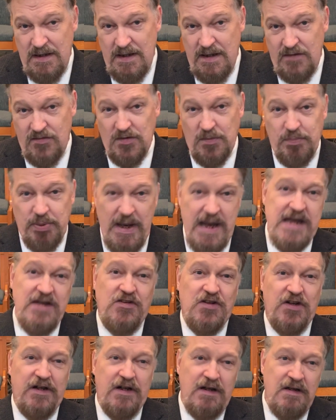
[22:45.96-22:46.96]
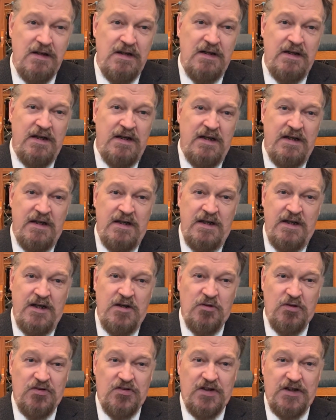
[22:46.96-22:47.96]
As a painter, he
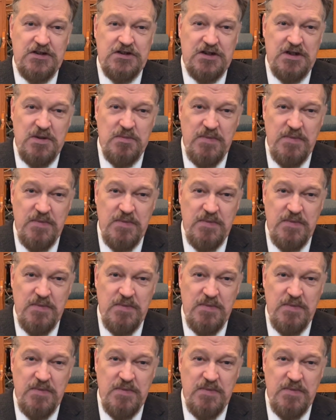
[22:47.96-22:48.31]
was such an